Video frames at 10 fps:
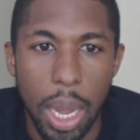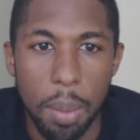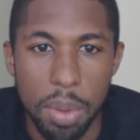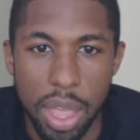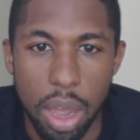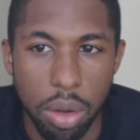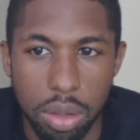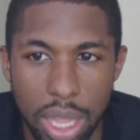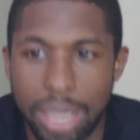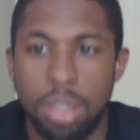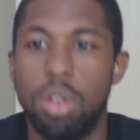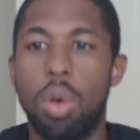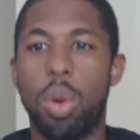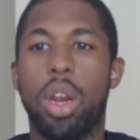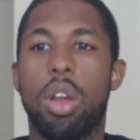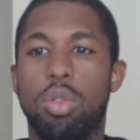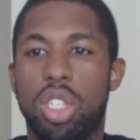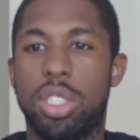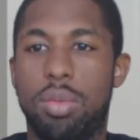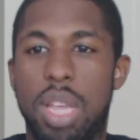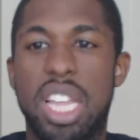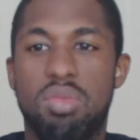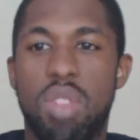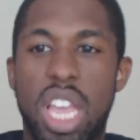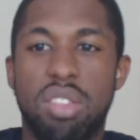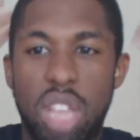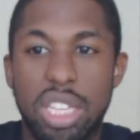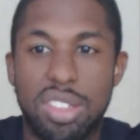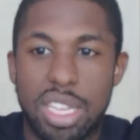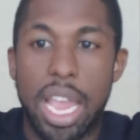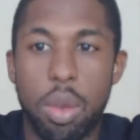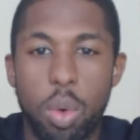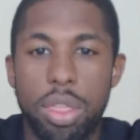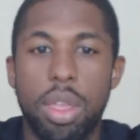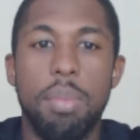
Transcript: Without, like, you don't want to go just insane with it,